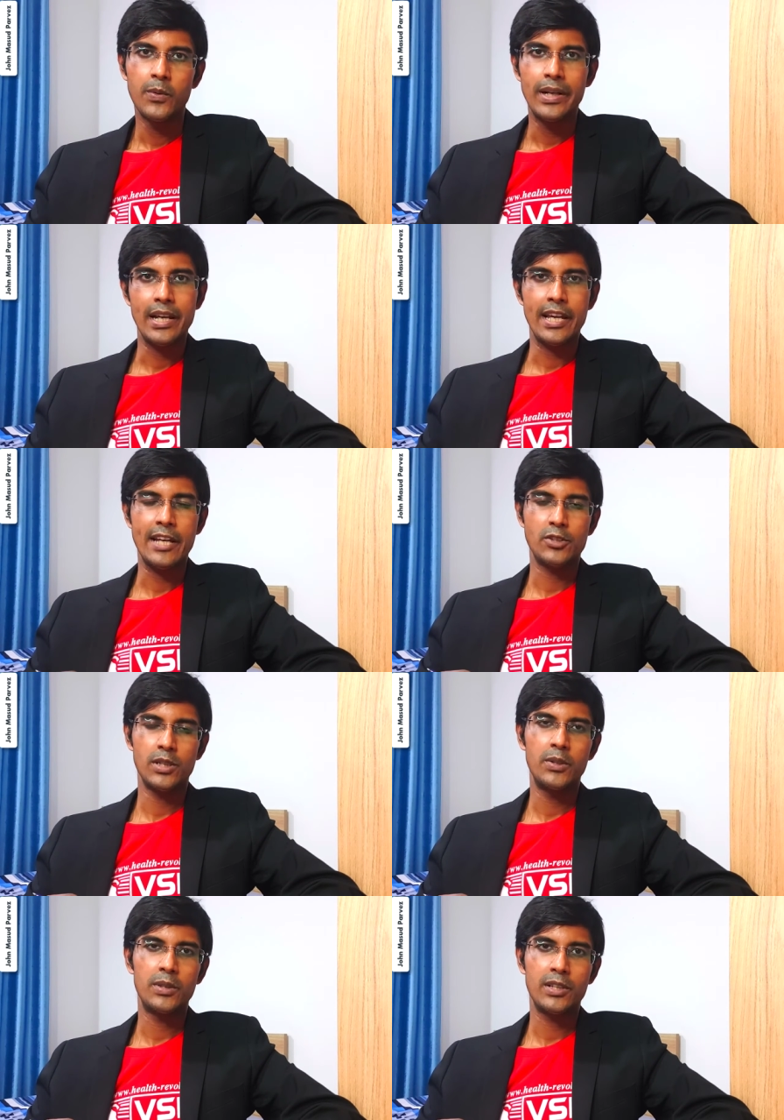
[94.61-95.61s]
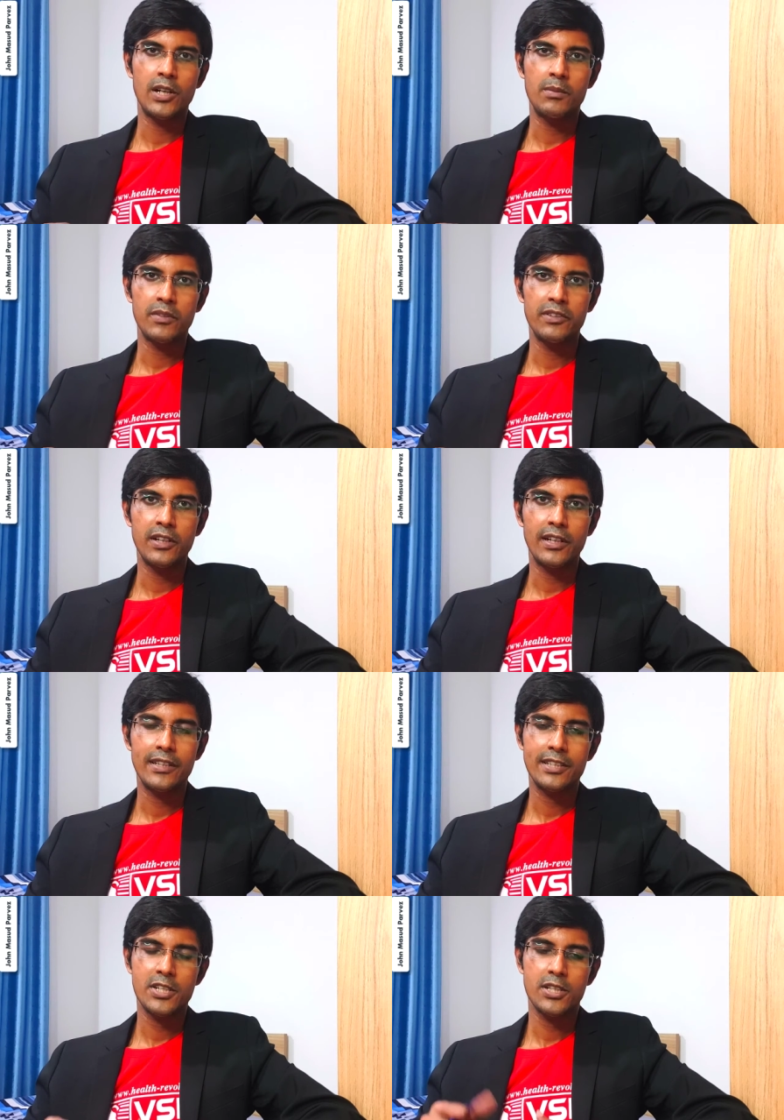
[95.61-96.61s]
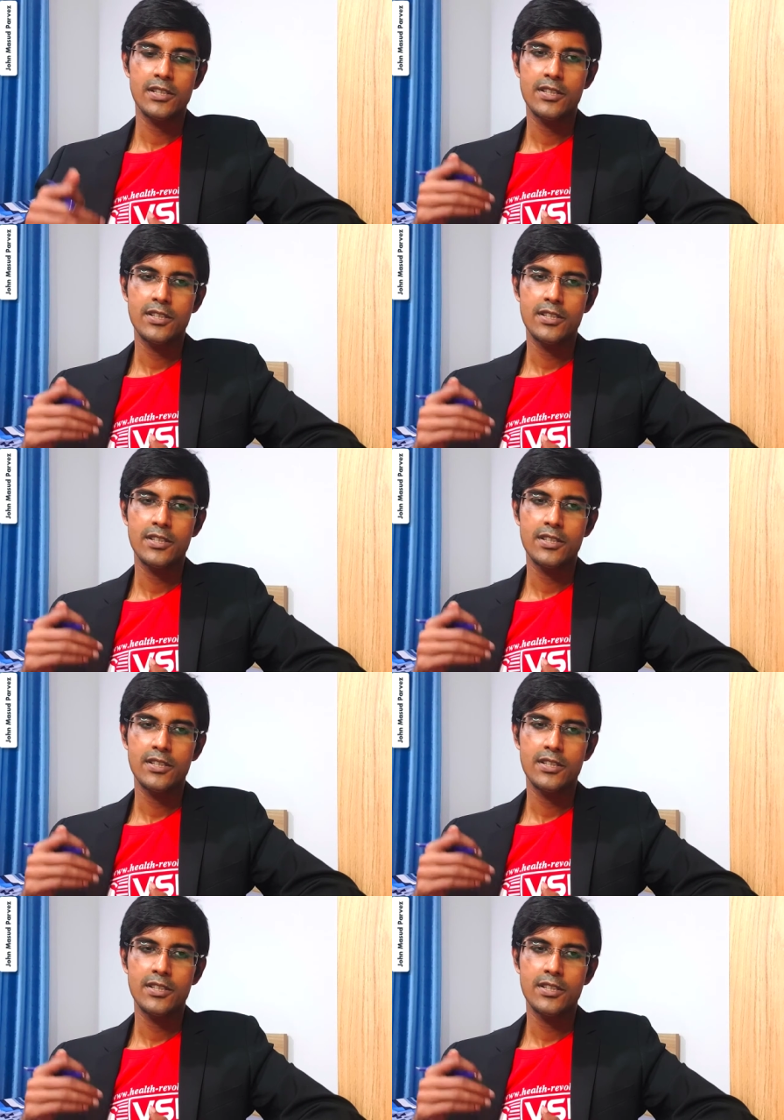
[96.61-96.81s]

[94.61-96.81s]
when I actually go to the nonprofit organization.